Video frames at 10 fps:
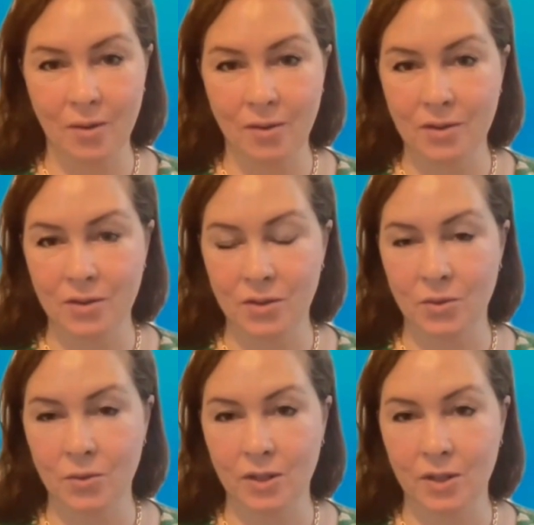out to
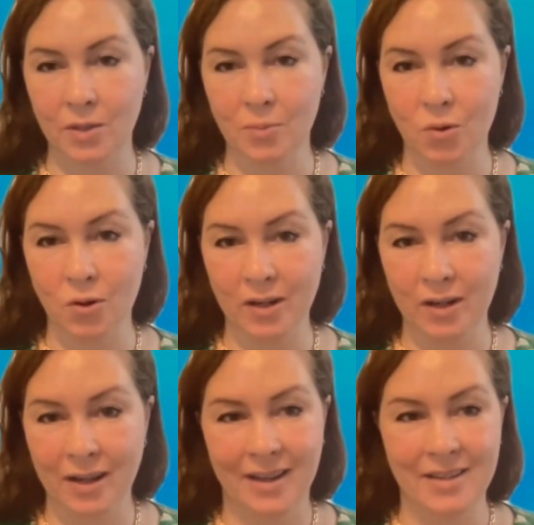hear more
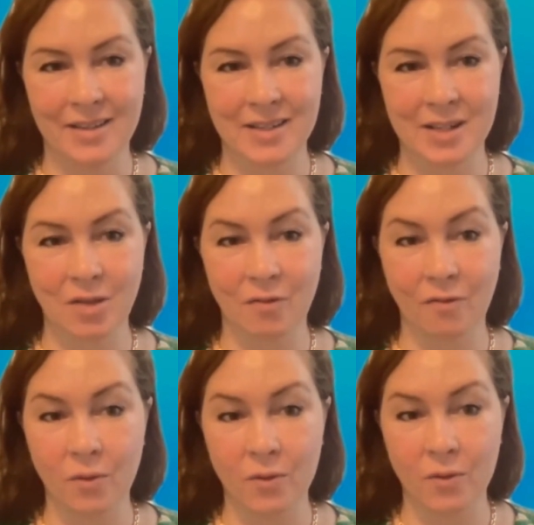and to see the
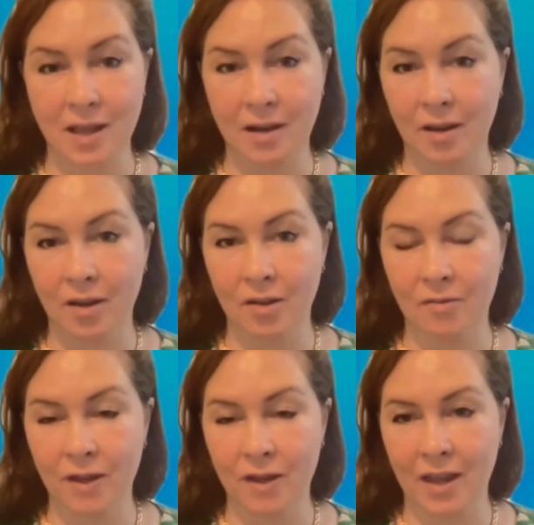full set
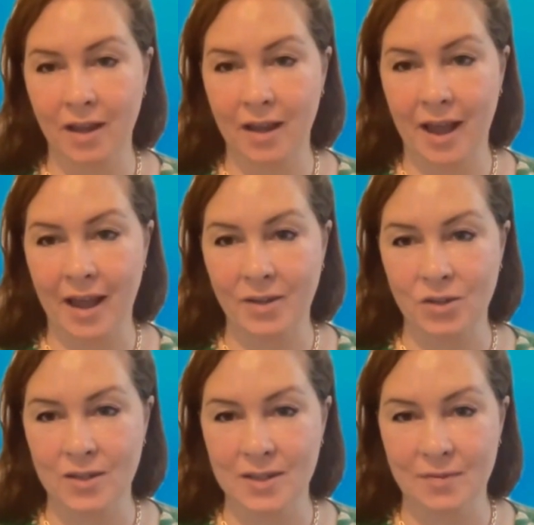of AI
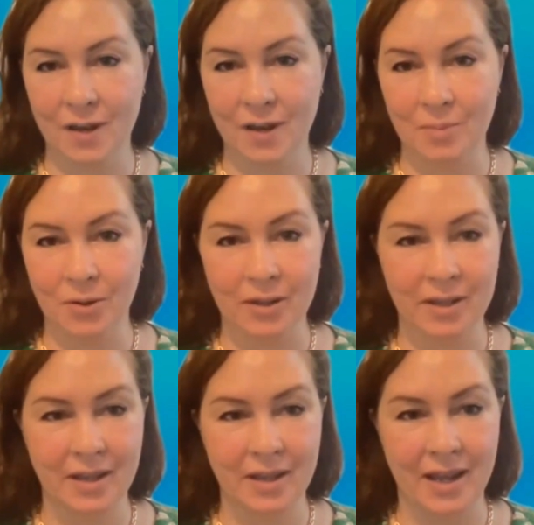actions available
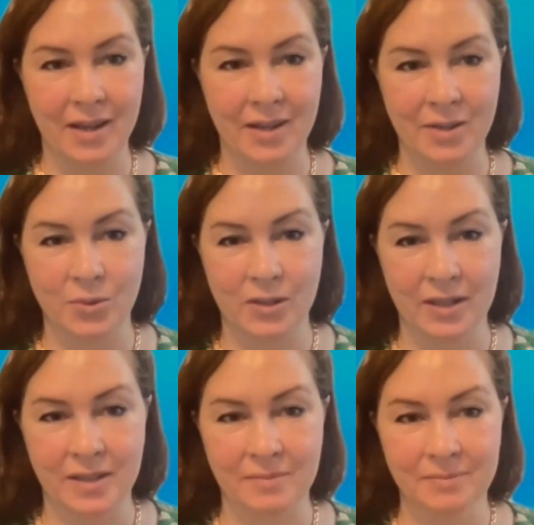in the AI
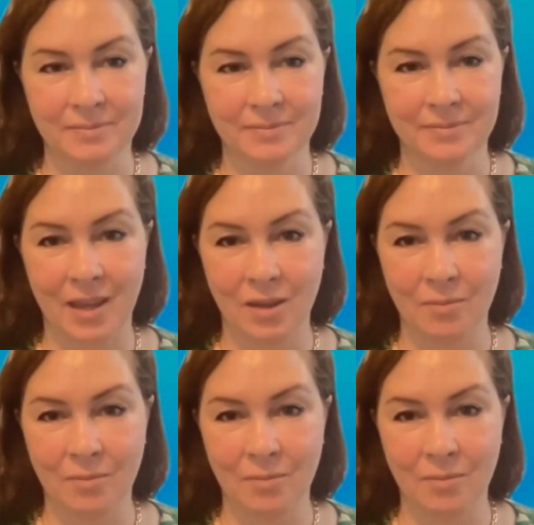Toolkit. Thank